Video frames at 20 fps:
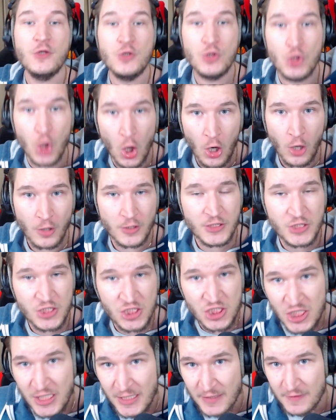dog
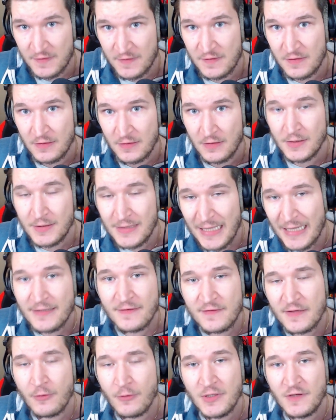shit. That
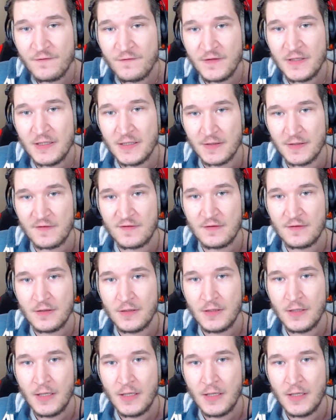is how it feels.